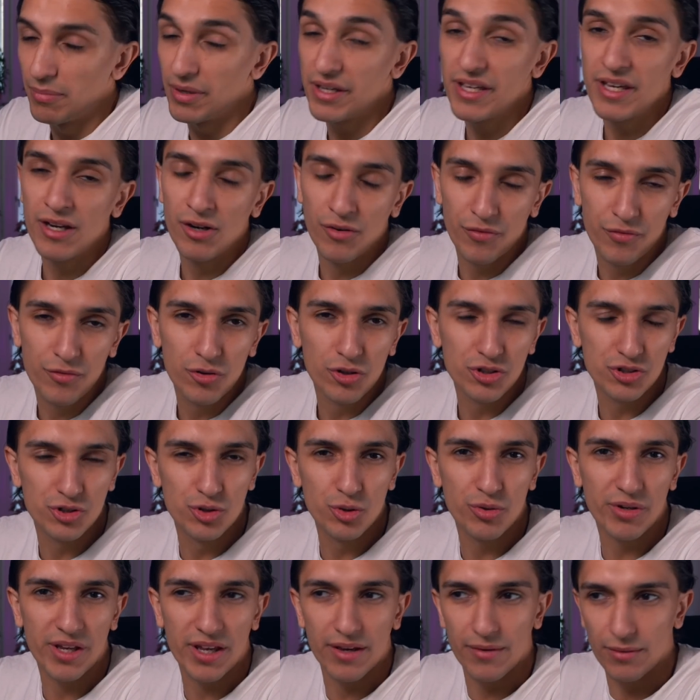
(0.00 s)
But yeah, of course,
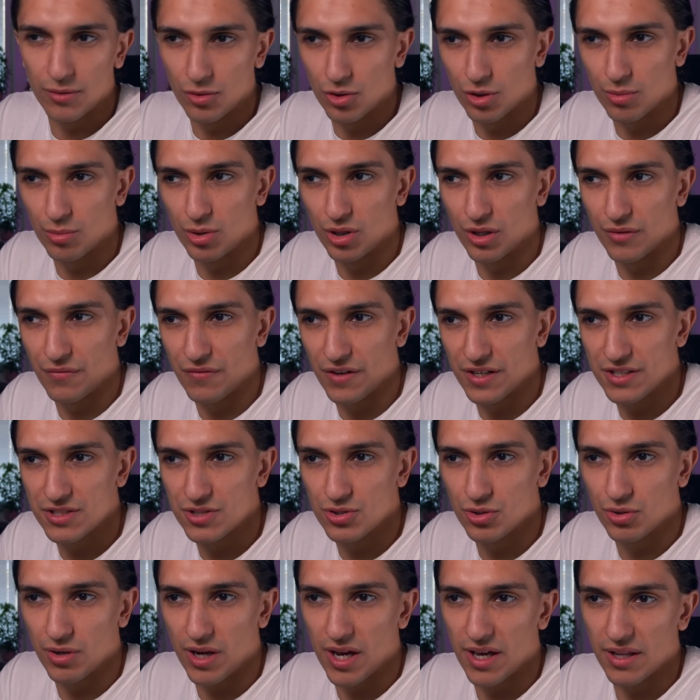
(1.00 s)
doing a normal
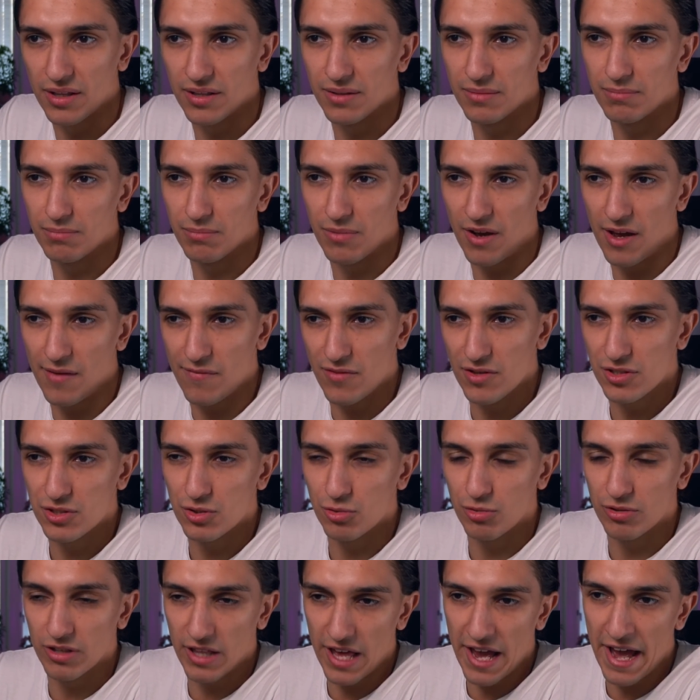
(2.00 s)
Hefesto and um, Hefesto
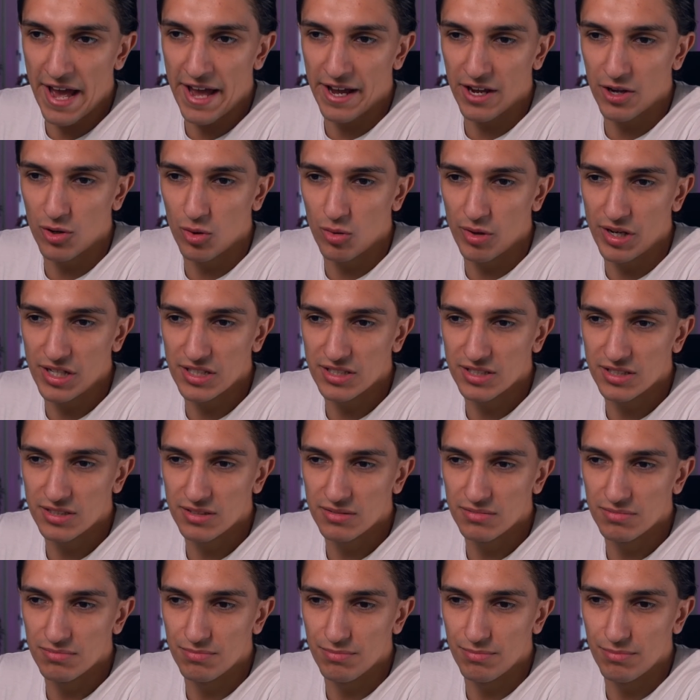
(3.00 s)
with ankle
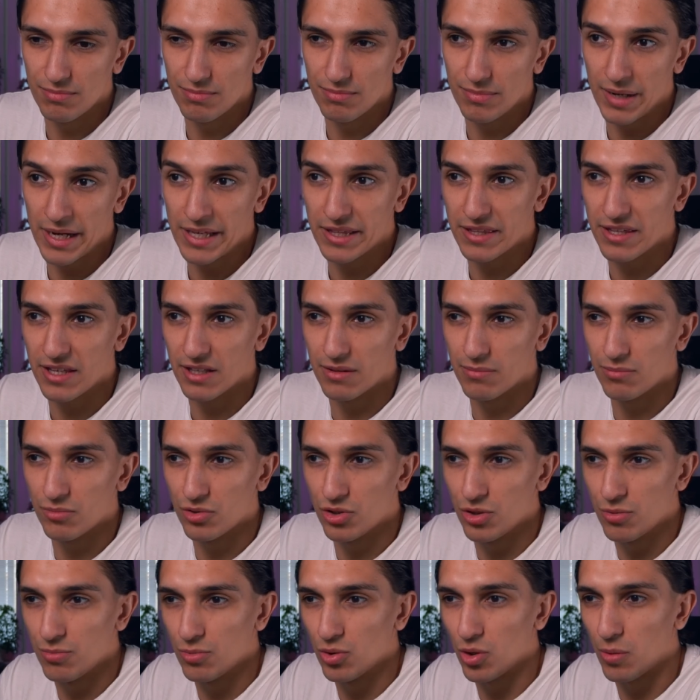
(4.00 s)
weights might get
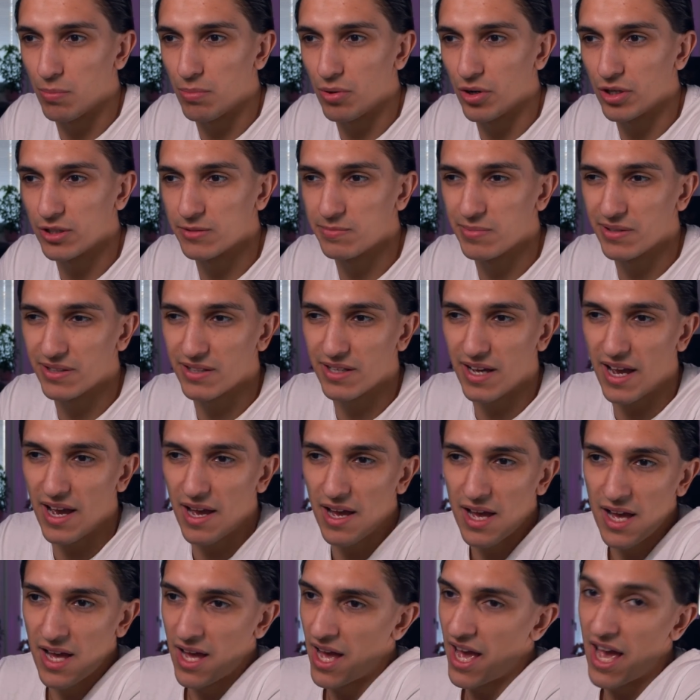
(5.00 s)
you more points, but the
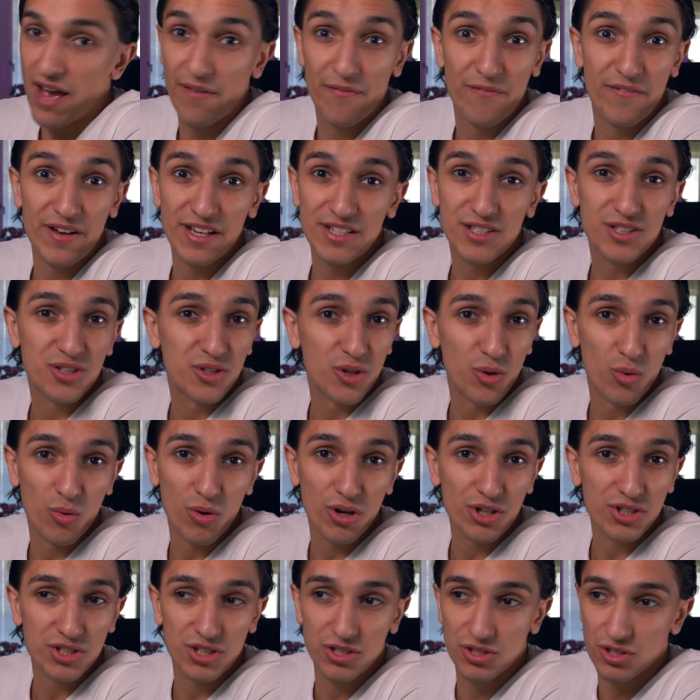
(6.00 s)
Hefesto
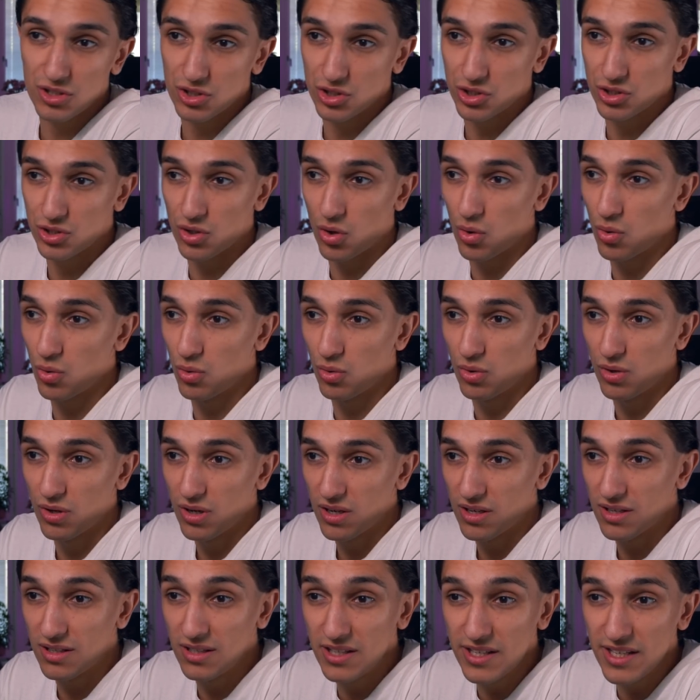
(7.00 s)
wasn't so
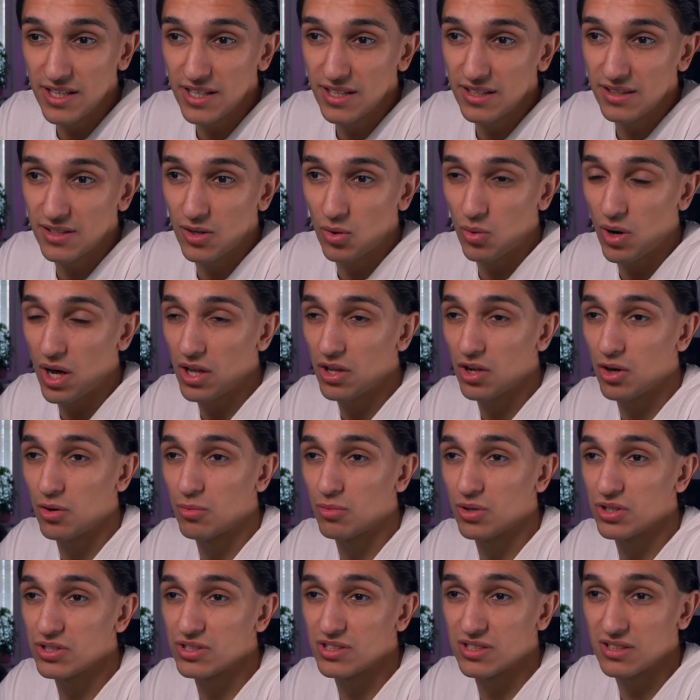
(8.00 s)
clean. The one arm
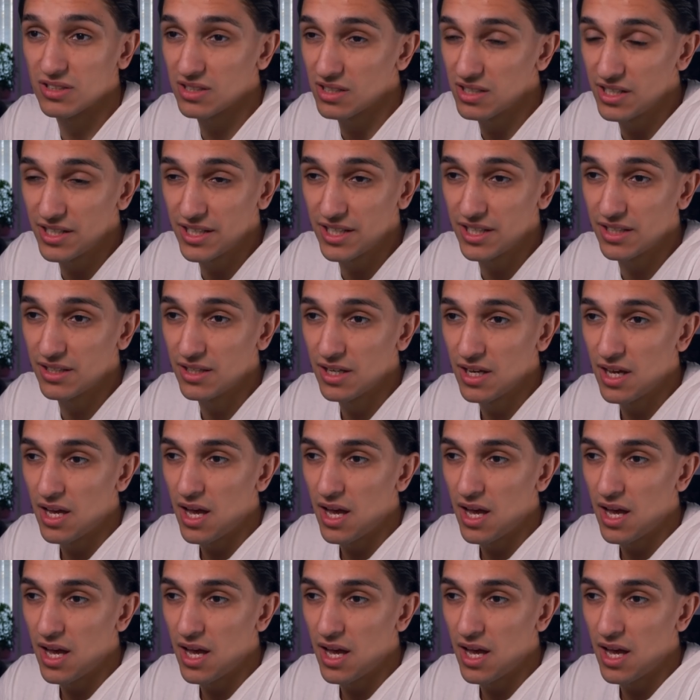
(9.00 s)
wasn't clean.